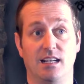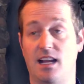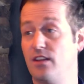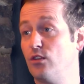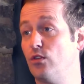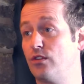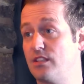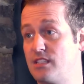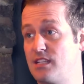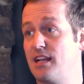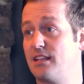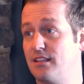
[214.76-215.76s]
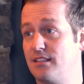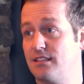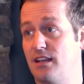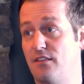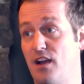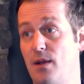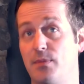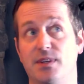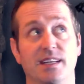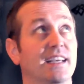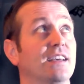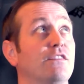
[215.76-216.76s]
landlord has said that have
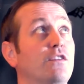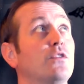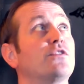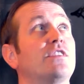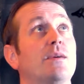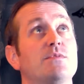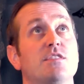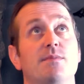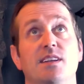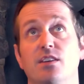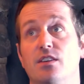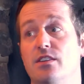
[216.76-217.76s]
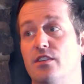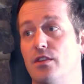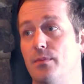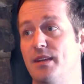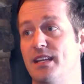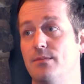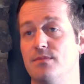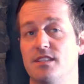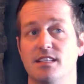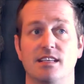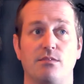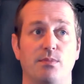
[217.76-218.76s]
happened in here, footsteps have been heard on the
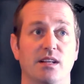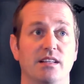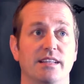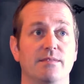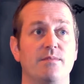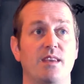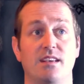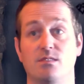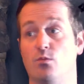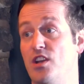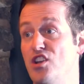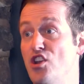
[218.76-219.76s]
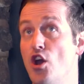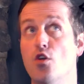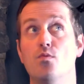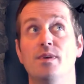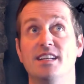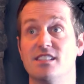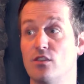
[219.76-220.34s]
beams in this building when nobody's